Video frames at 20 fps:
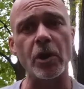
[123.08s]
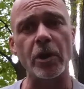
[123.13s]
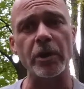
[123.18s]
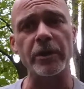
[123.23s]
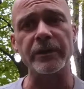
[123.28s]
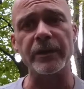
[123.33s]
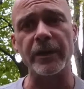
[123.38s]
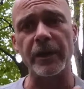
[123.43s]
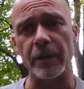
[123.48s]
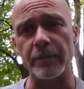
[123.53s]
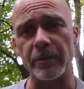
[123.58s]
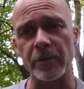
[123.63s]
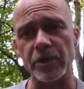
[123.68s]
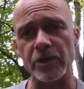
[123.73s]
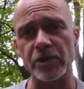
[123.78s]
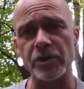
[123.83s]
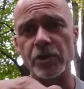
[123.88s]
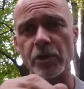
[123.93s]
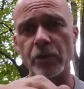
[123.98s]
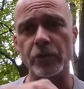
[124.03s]
chart that I'm
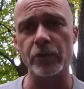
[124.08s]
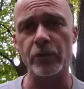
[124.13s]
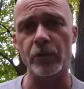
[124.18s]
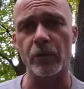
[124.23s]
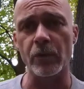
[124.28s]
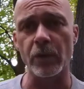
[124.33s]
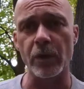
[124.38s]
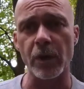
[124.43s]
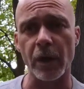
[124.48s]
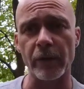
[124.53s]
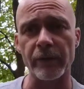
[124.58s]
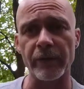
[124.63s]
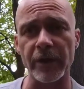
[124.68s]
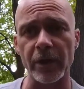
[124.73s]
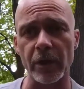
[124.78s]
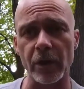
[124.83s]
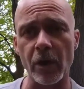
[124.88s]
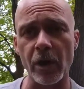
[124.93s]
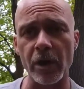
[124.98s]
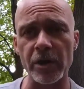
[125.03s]
going to show you
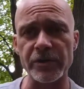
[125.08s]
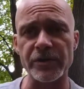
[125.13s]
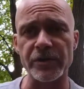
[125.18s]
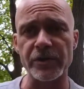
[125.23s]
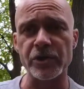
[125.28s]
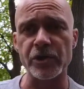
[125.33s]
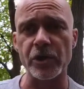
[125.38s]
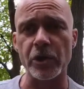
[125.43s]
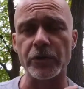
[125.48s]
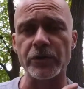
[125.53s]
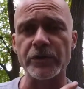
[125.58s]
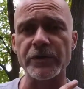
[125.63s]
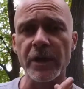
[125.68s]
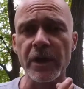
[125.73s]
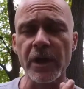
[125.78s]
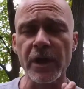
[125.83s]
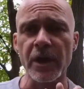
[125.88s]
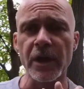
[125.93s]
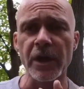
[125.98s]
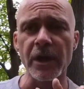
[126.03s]
Randall Carlson shows
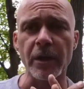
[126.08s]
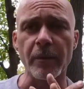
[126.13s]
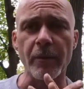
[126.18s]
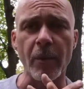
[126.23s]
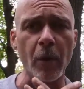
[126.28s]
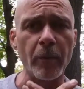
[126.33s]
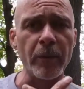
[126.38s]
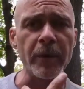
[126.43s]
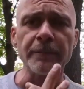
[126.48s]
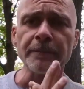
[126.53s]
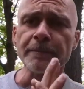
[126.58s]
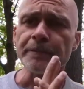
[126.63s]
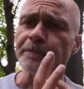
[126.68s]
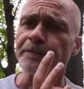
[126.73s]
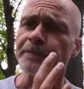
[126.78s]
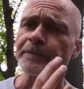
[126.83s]
in a moment.